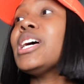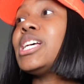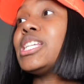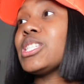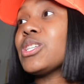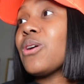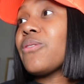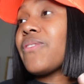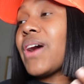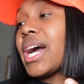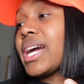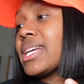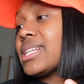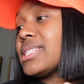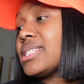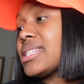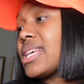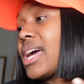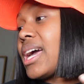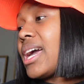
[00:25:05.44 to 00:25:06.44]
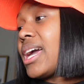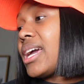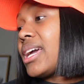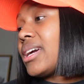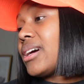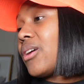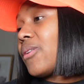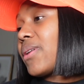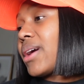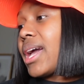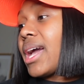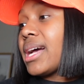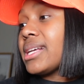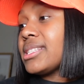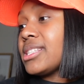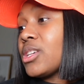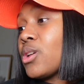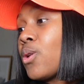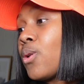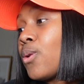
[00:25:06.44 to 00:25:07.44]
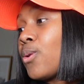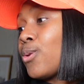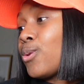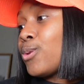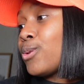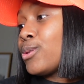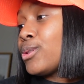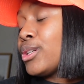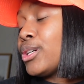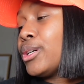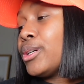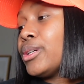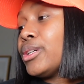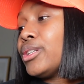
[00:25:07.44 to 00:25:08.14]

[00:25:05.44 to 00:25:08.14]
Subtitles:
So if I can say, okay, I sold